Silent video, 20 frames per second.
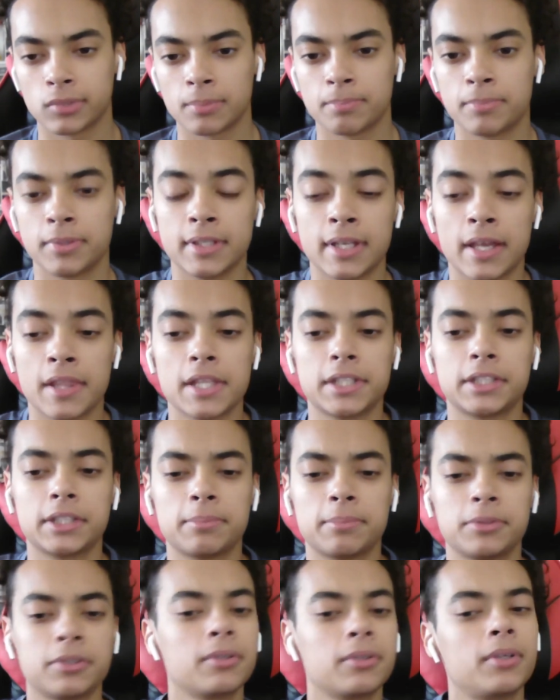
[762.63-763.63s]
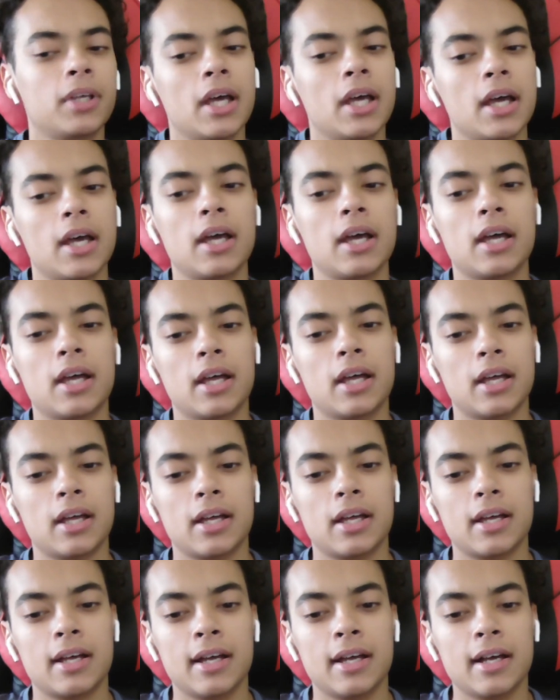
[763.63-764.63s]
But yeah, this episode,
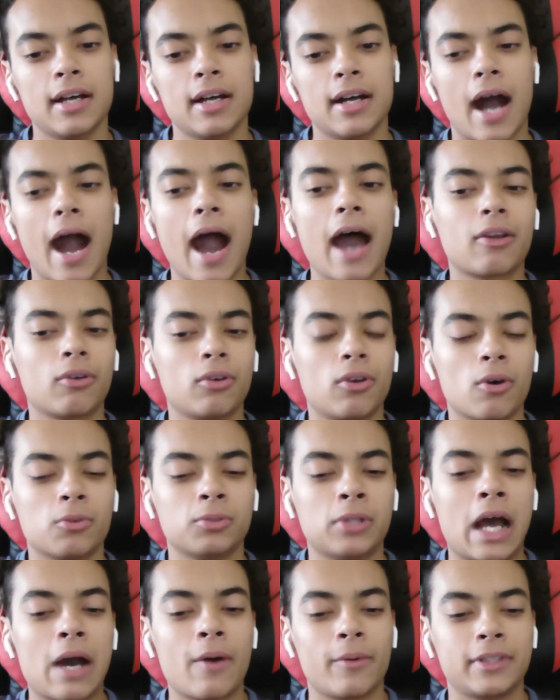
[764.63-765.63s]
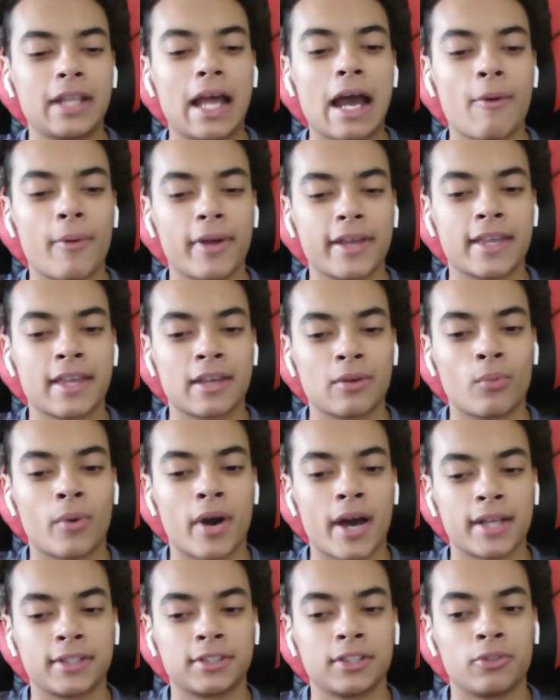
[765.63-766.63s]
I don't know, now I get
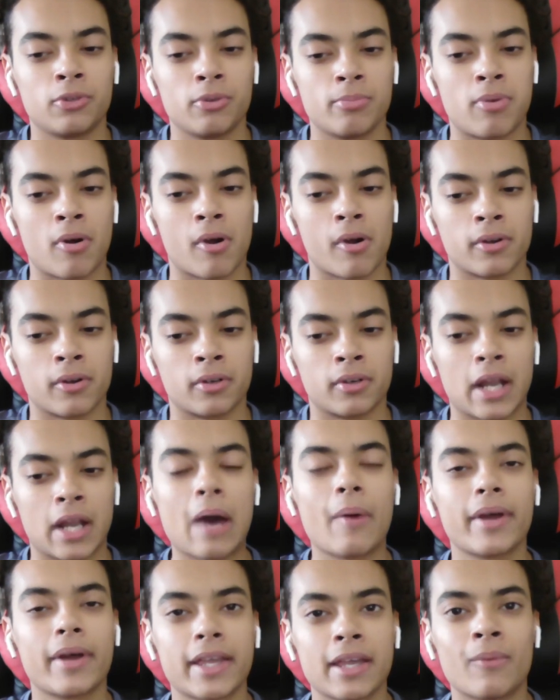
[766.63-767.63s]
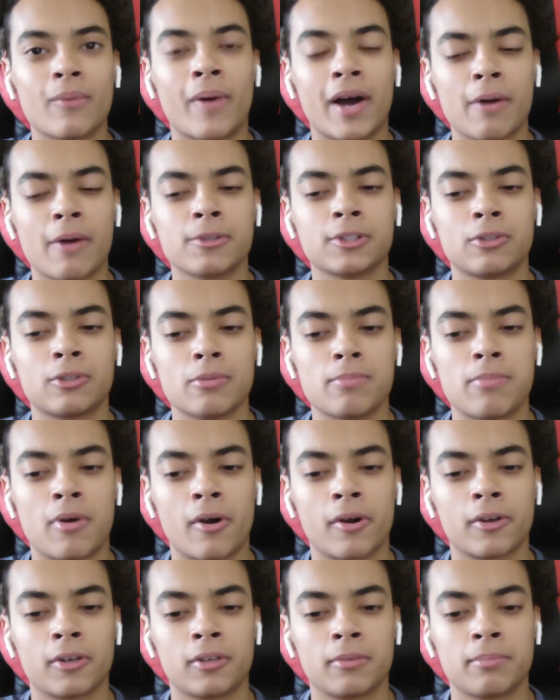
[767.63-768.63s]
why it's a two-parter. Now I get why it was a
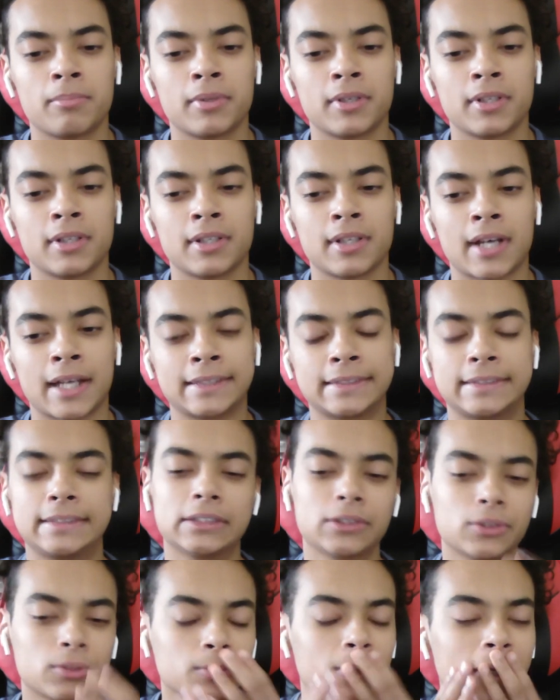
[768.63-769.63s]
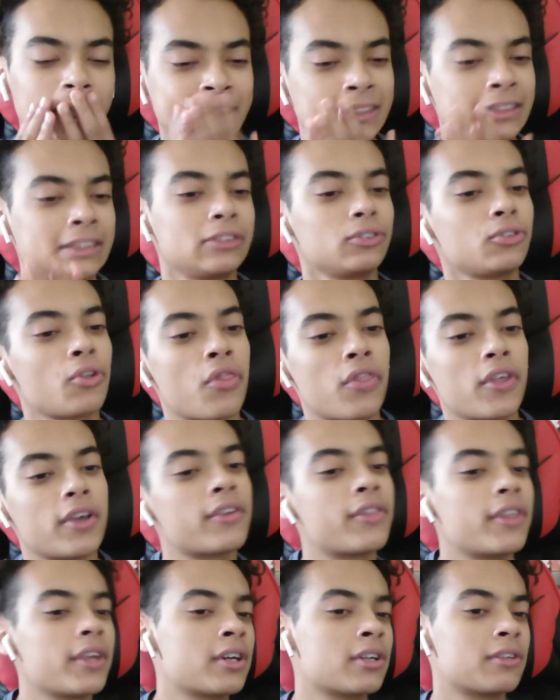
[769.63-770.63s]
two-parter, but I still
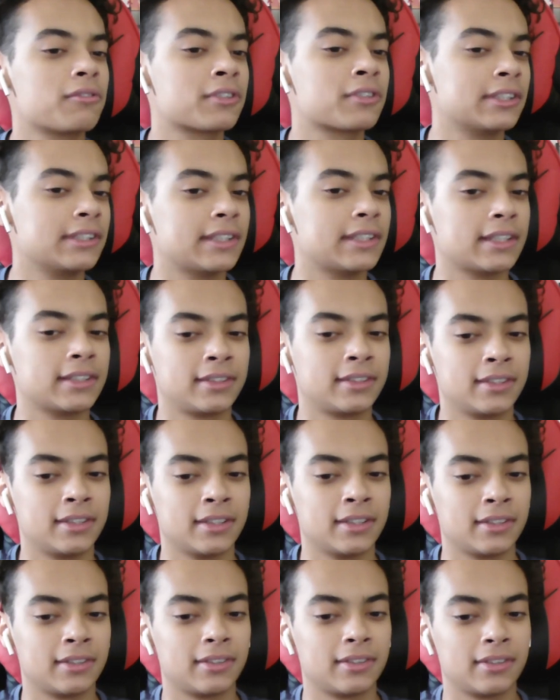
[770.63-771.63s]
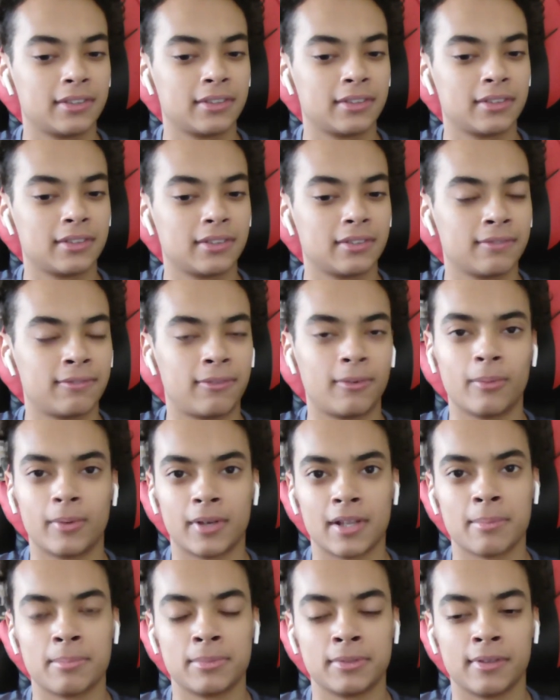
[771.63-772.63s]
think they could have condensed it for one
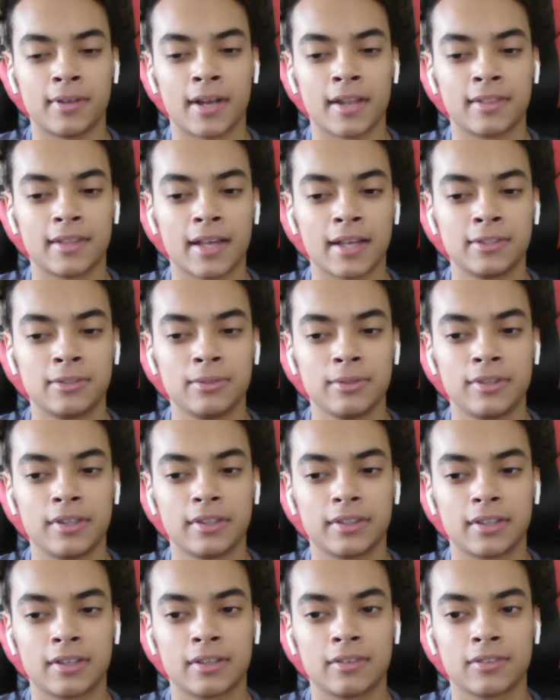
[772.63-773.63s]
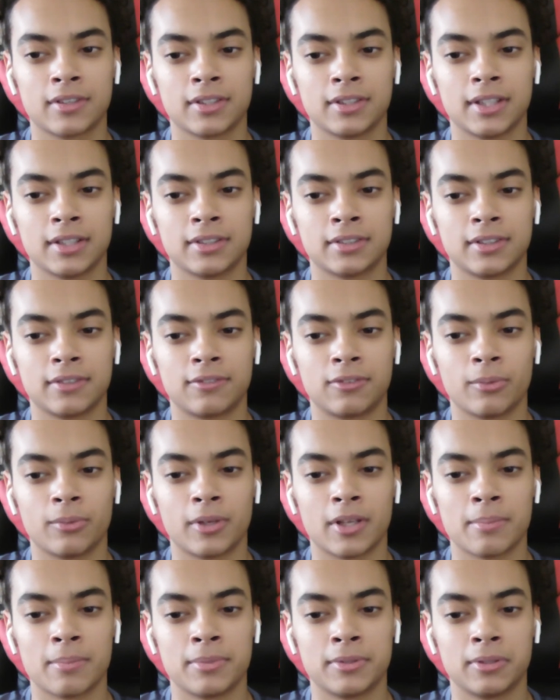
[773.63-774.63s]
episode. I do think they could have condensed it for
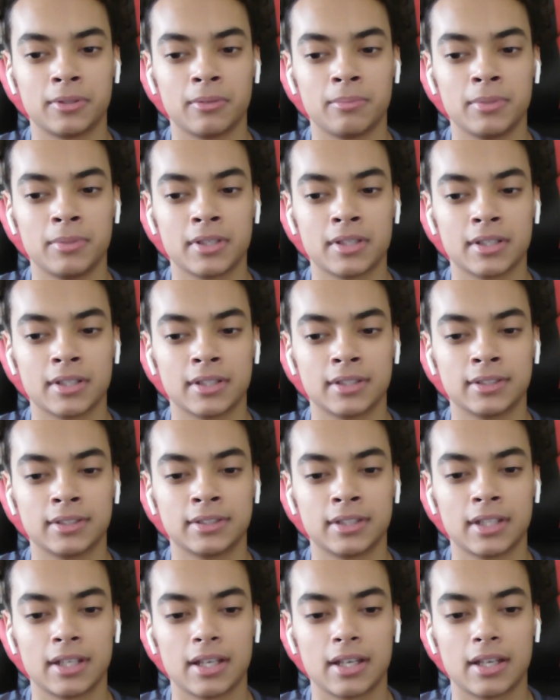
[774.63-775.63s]
one episode because